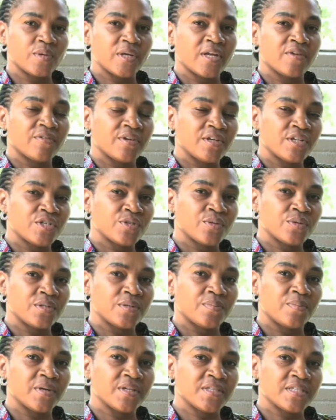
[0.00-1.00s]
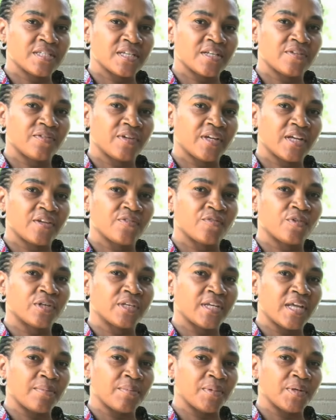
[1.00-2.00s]
We have issued birth certificate for
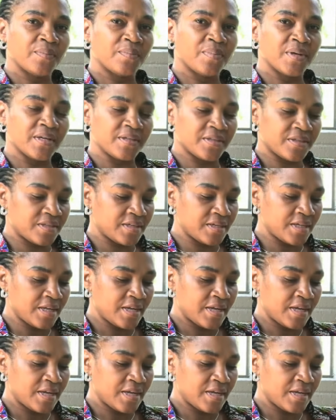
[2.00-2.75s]
timely birth